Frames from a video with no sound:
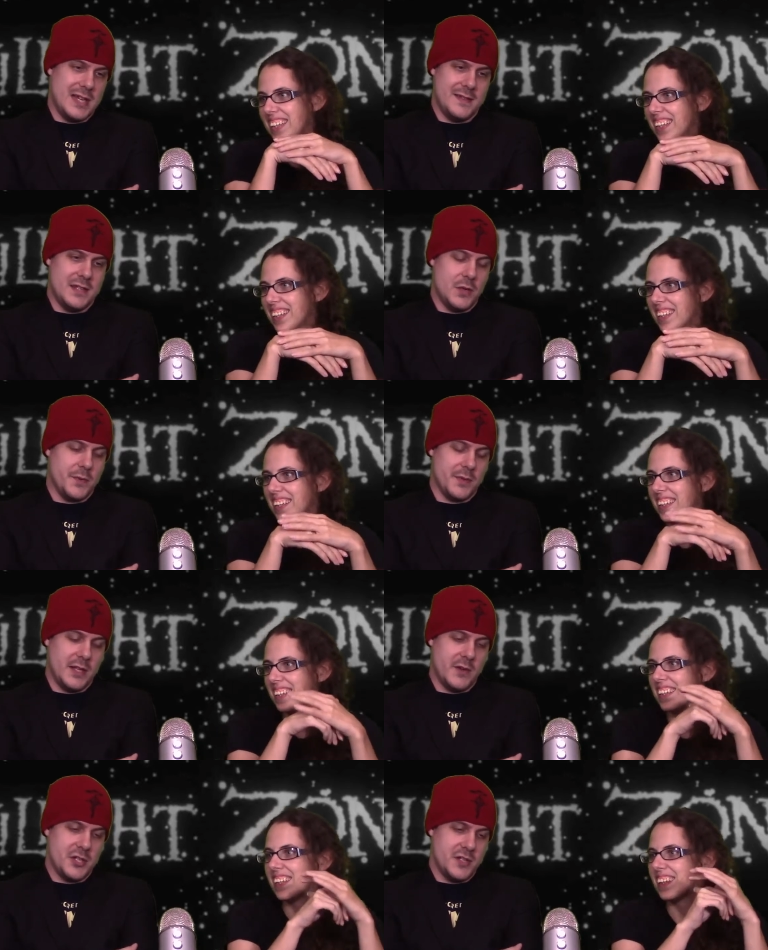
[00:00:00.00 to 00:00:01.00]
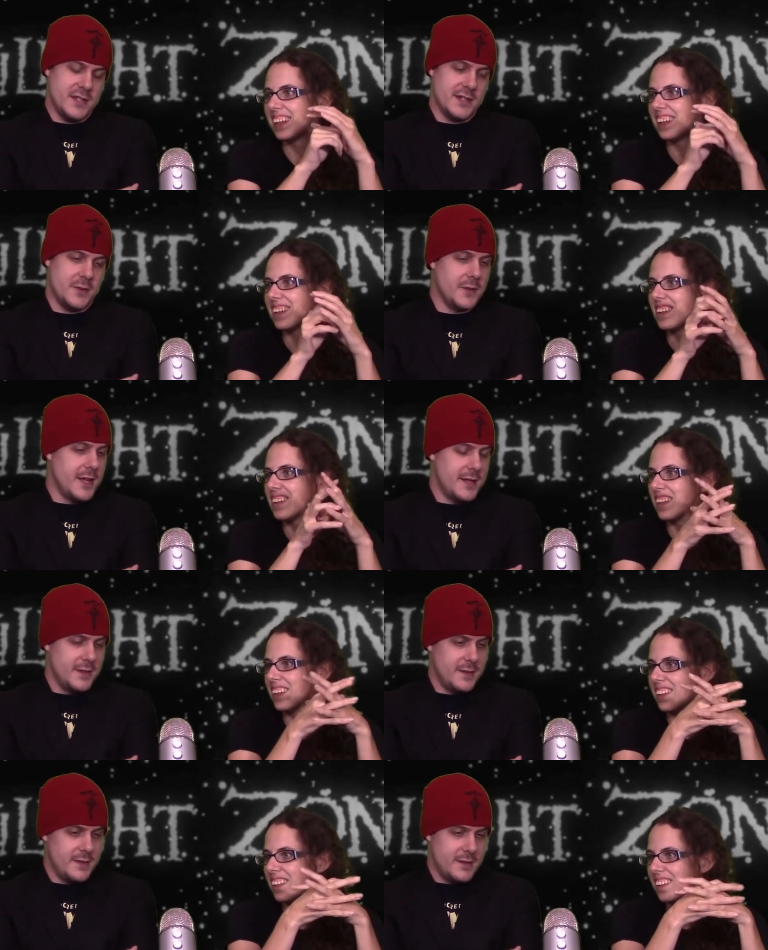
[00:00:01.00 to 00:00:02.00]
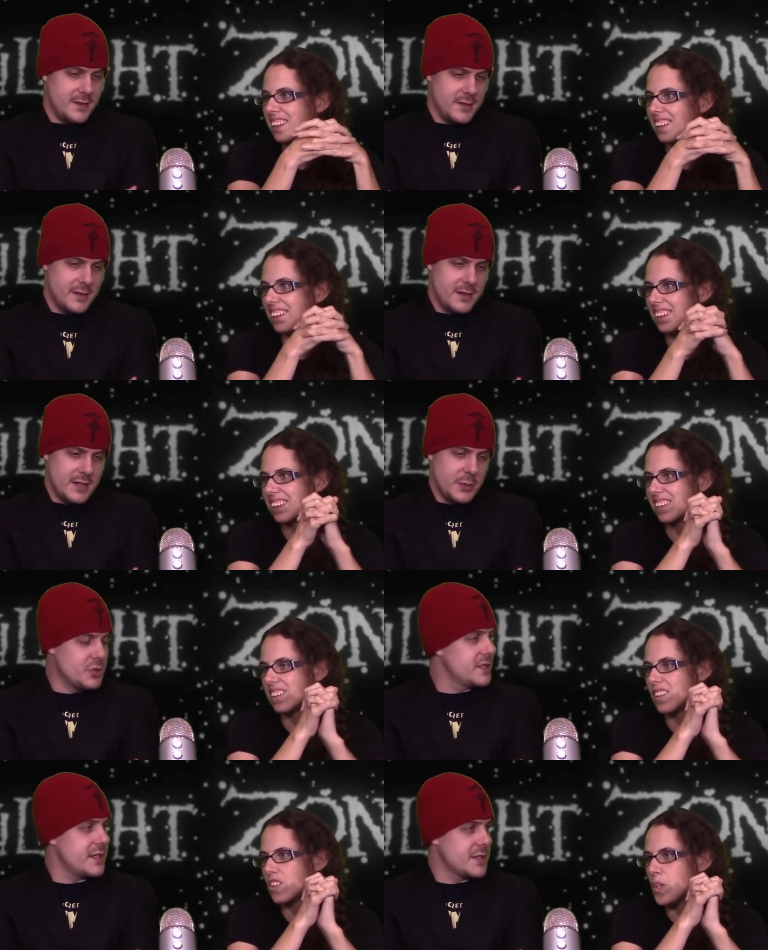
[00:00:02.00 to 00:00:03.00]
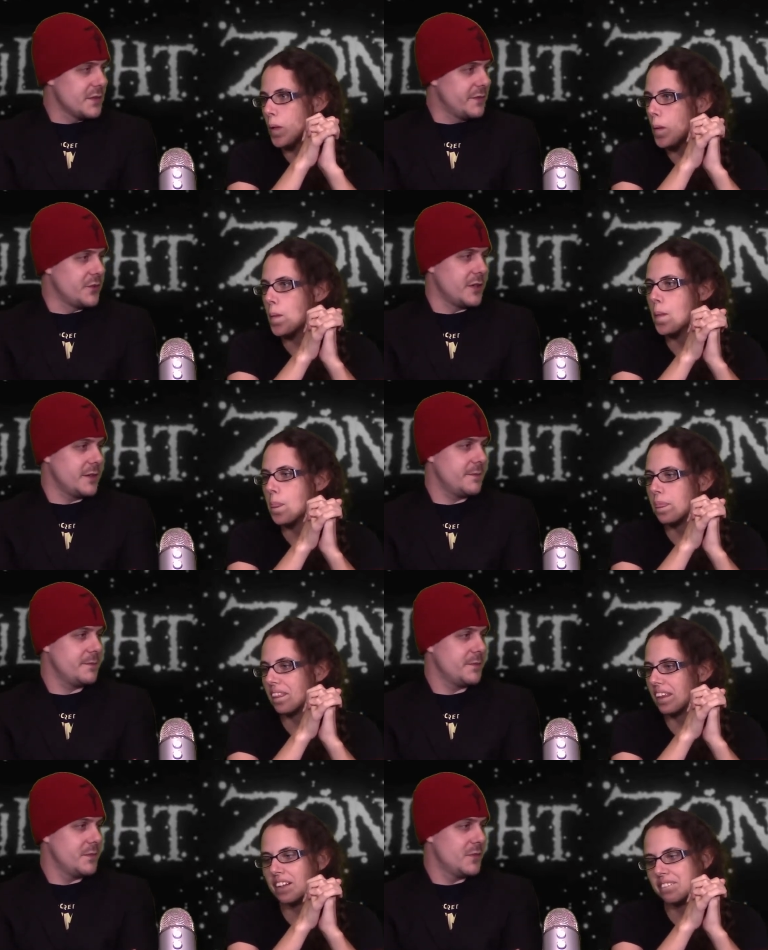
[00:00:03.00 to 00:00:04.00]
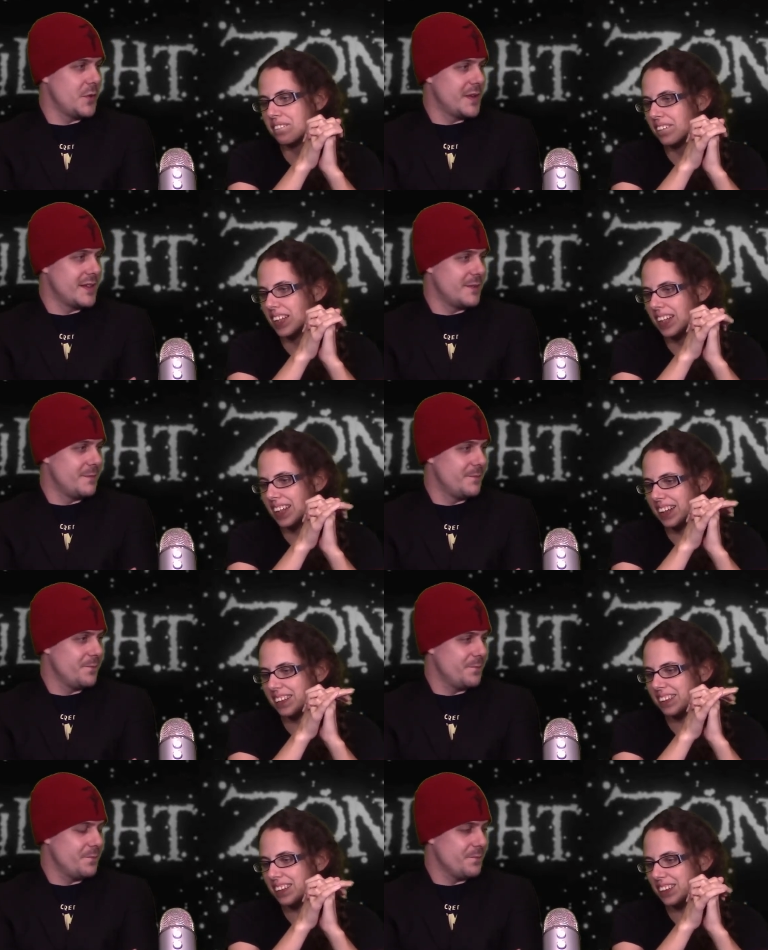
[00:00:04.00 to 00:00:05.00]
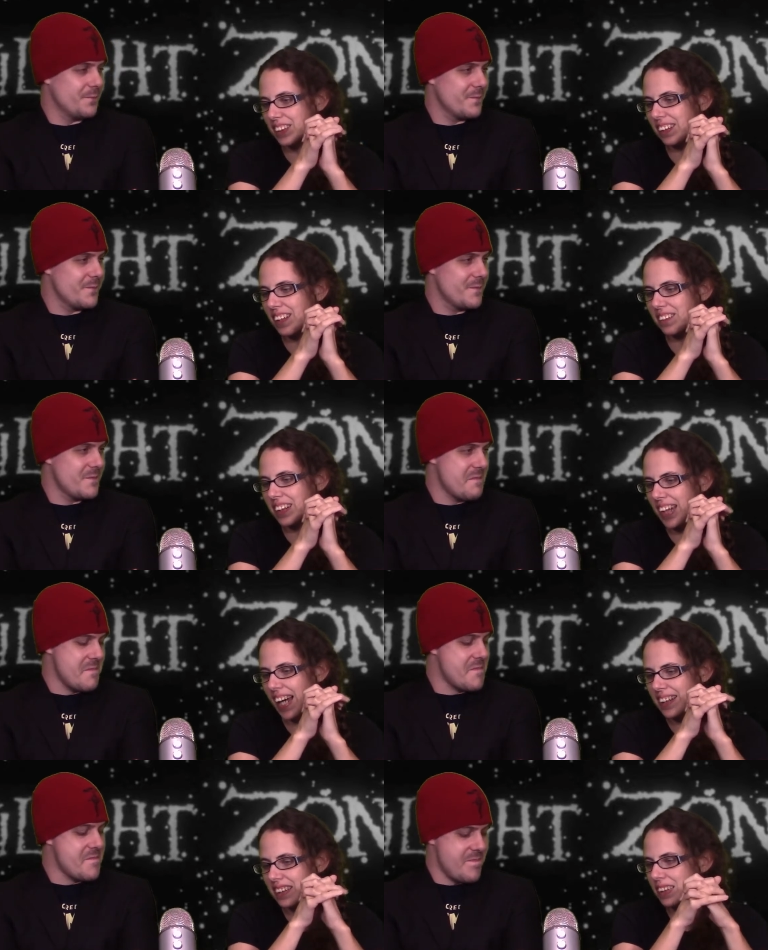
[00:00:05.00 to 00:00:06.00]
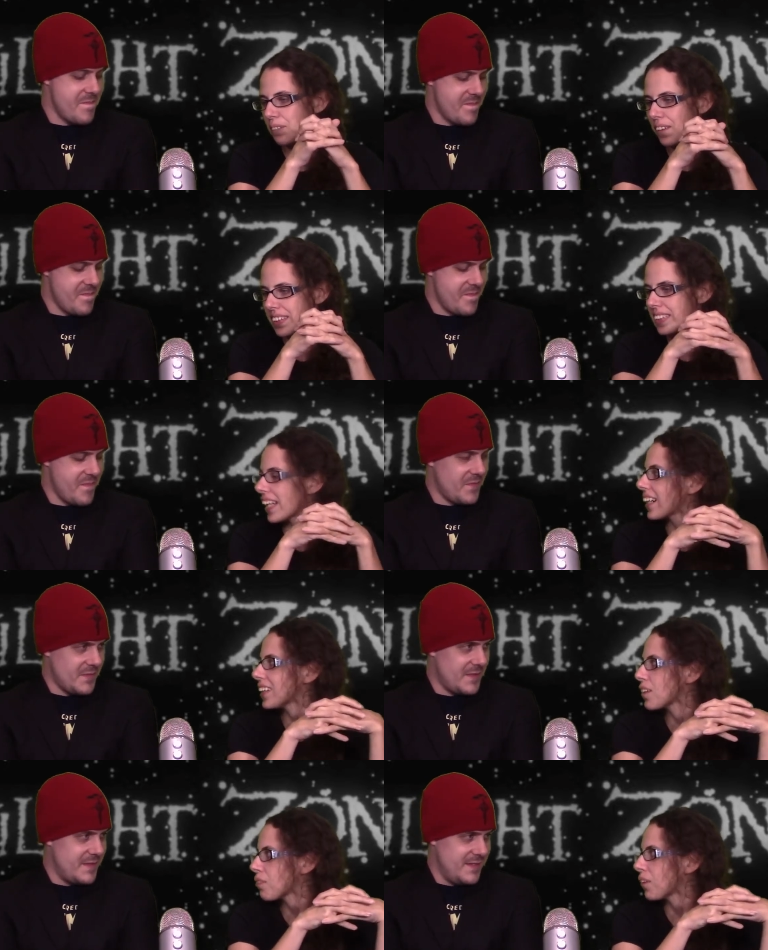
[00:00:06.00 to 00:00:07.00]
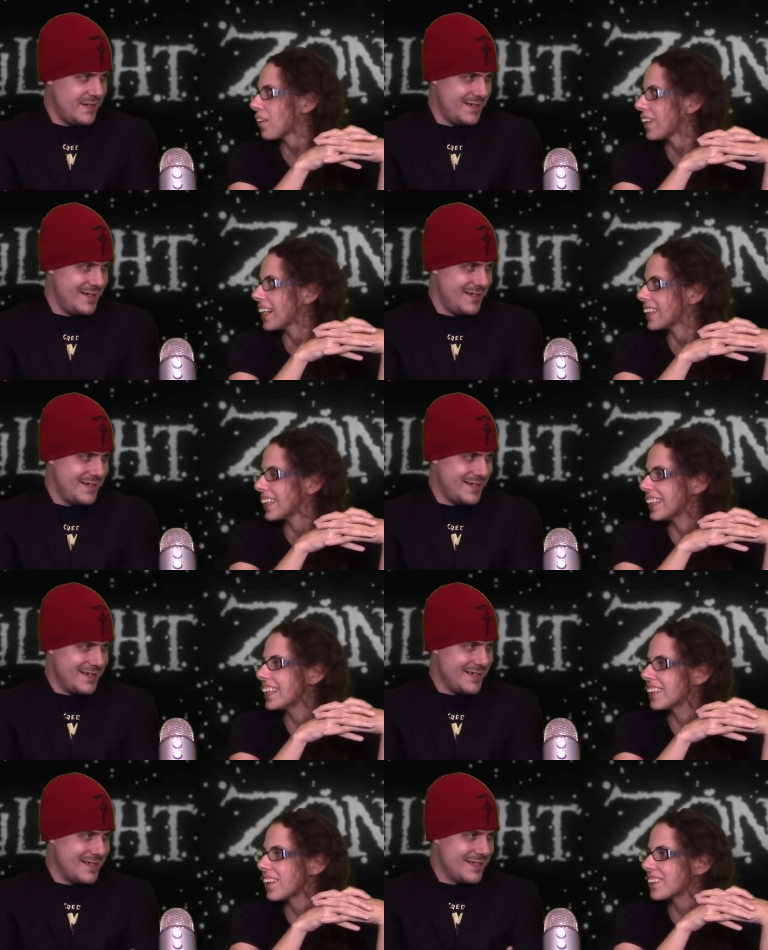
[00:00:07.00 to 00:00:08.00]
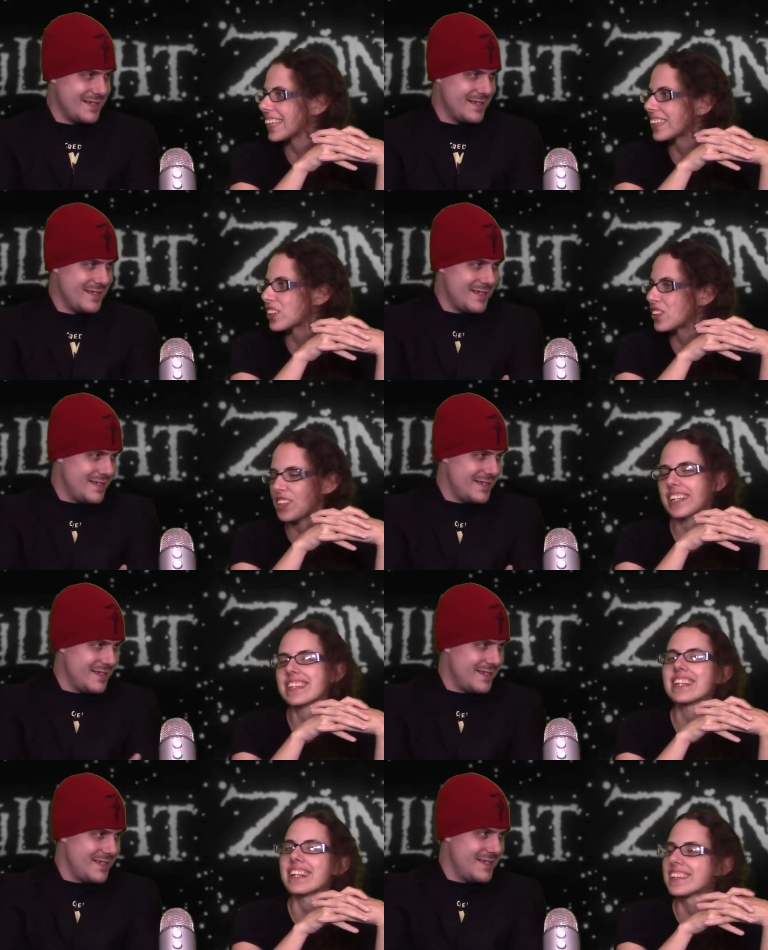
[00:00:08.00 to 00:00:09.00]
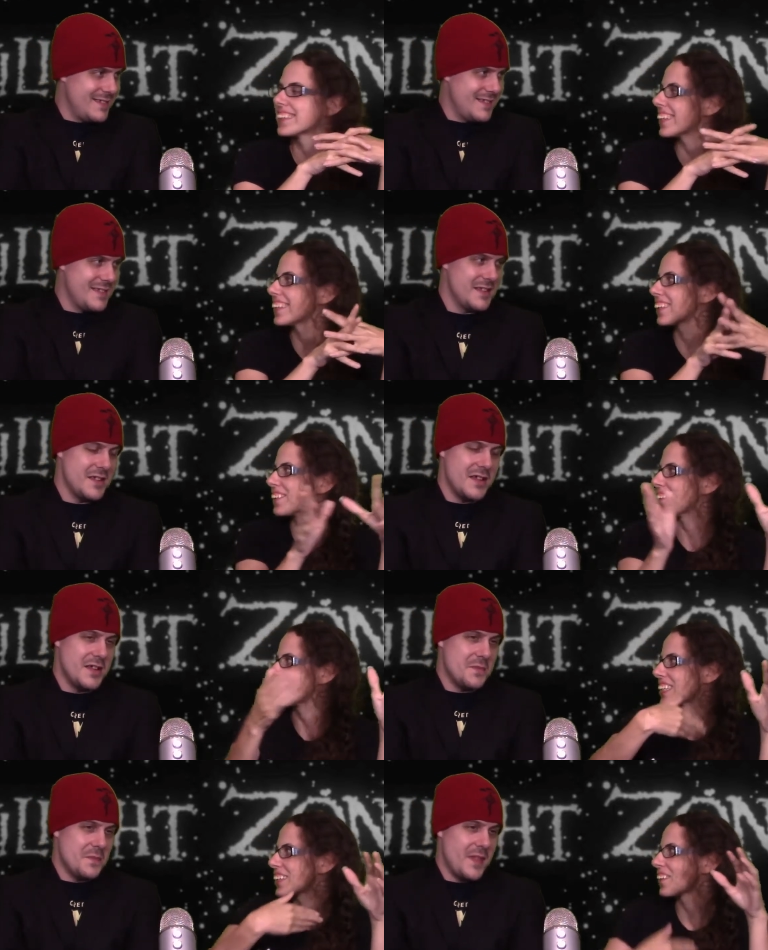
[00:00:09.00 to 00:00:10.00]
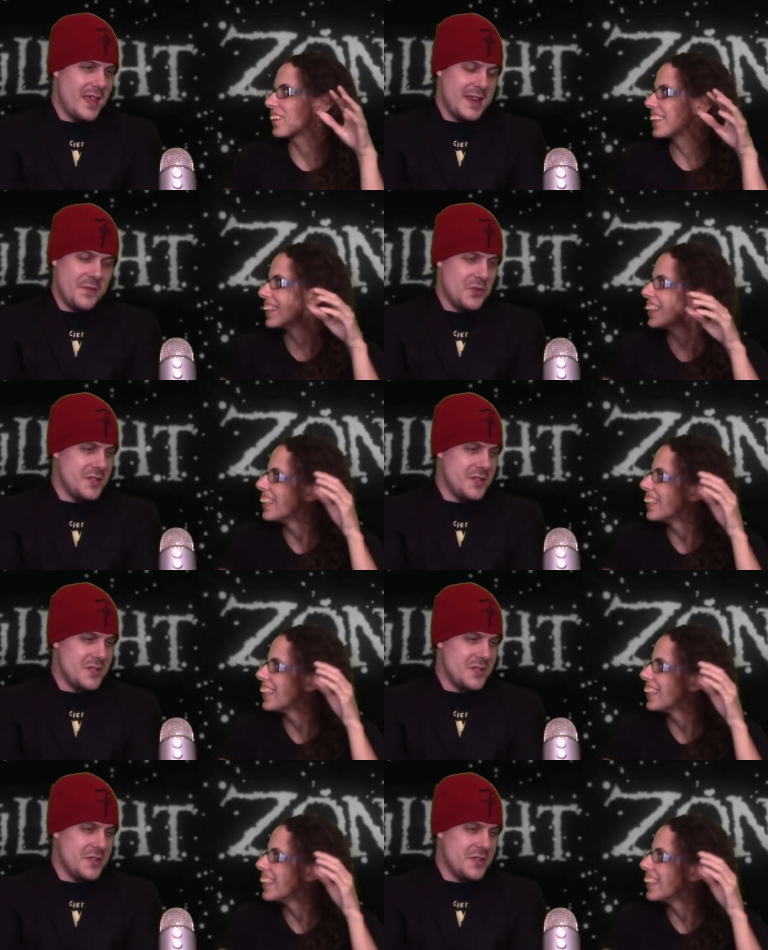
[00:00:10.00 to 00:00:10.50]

Speaker 1: and then no one really questions it a whole lot. It's just dust on the floor. No, no big deal.
Speaker 2: He literally, she literally asks, "What's that on the floor?" And then he goes, "It's just dust," and then closes the door. And everyone